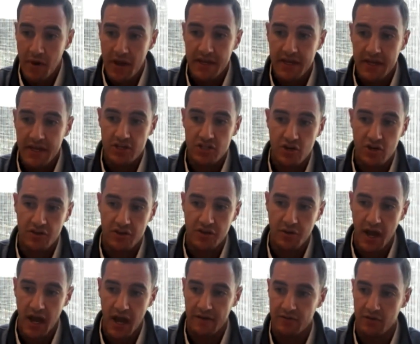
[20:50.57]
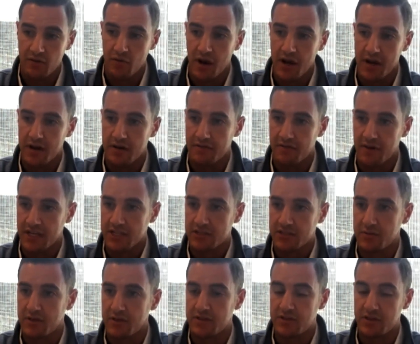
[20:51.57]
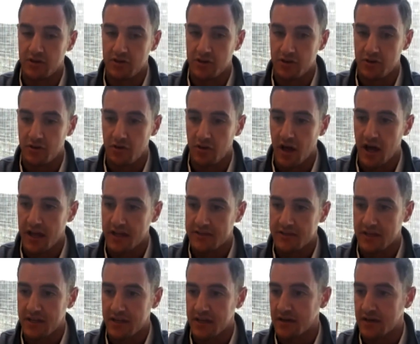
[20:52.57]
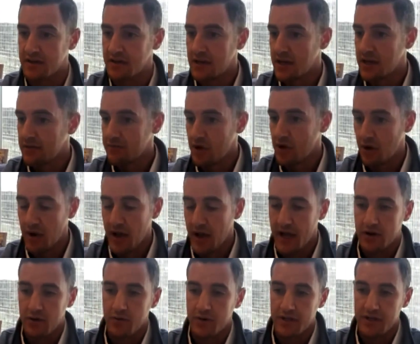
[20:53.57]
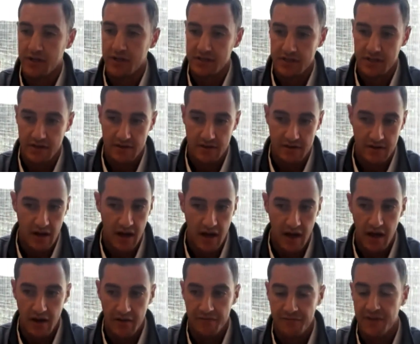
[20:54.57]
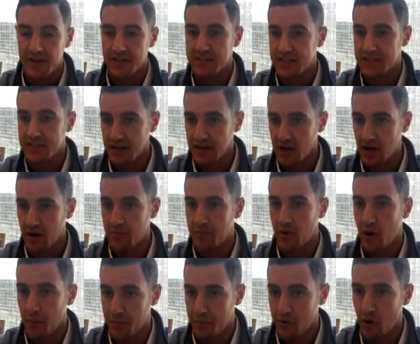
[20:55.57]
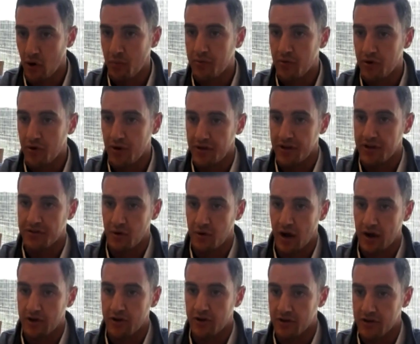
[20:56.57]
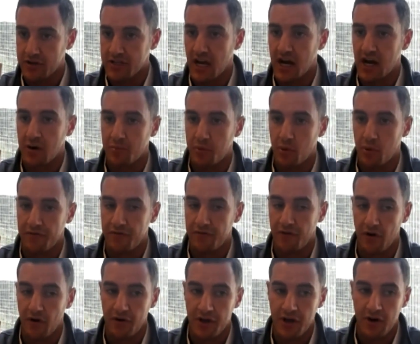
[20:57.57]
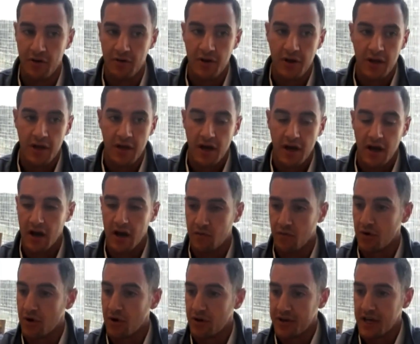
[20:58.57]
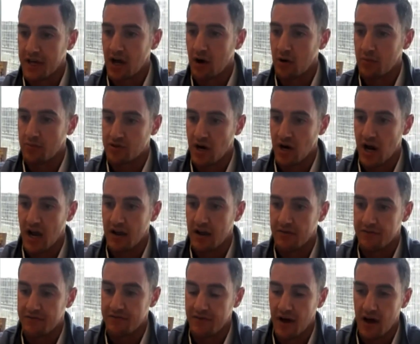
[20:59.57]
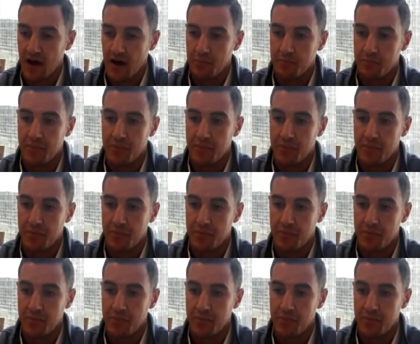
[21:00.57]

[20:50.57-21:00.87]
making sure that you have the right investments, you're utilizing equities and fixed income appropriately throughout your entire portfolio really help drive